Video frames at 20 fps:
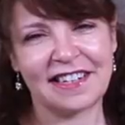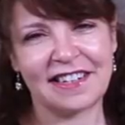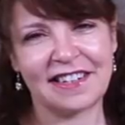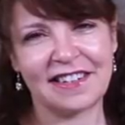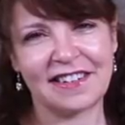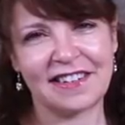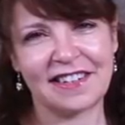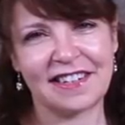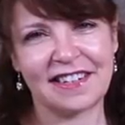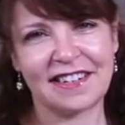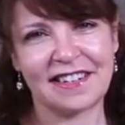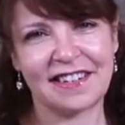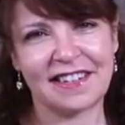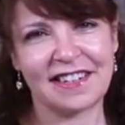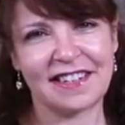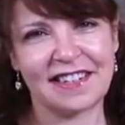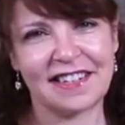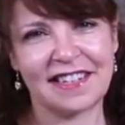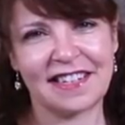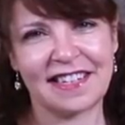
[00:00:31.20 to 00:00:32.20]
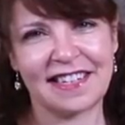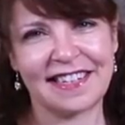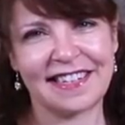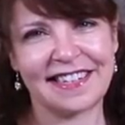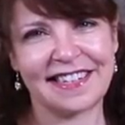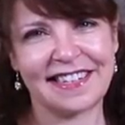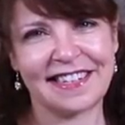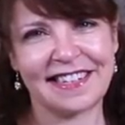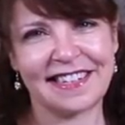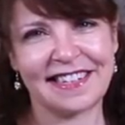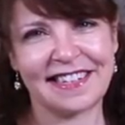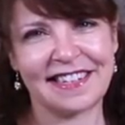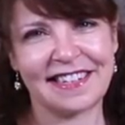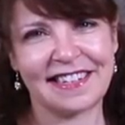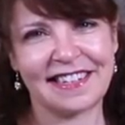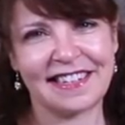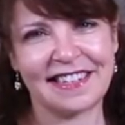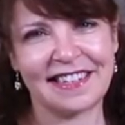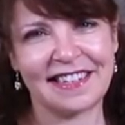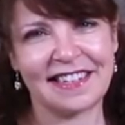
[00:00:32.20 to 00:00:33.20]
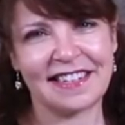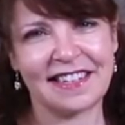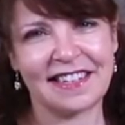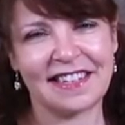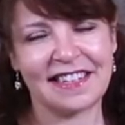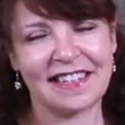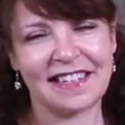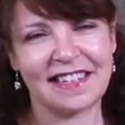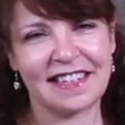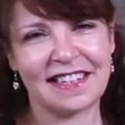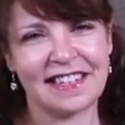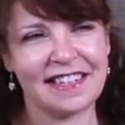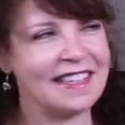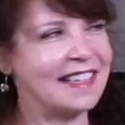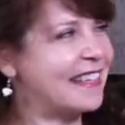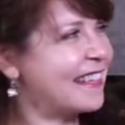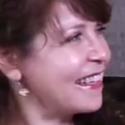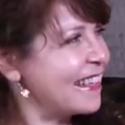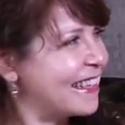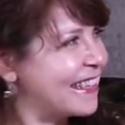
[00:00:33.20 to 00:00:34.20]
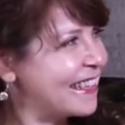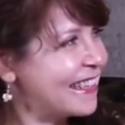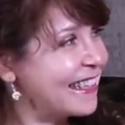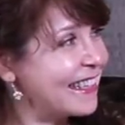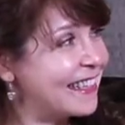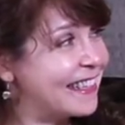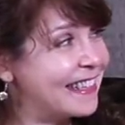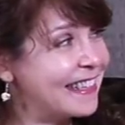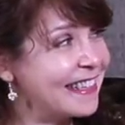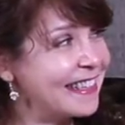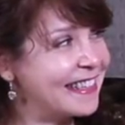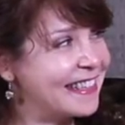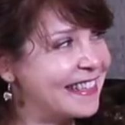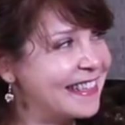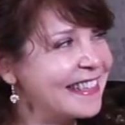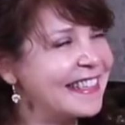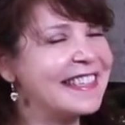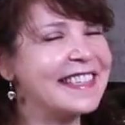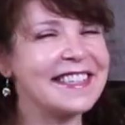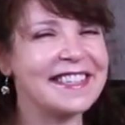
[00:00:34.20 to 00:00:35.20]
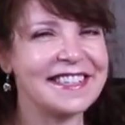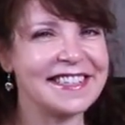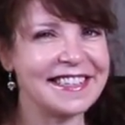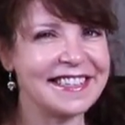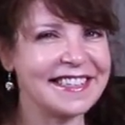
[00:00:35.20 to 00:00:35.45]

(silent)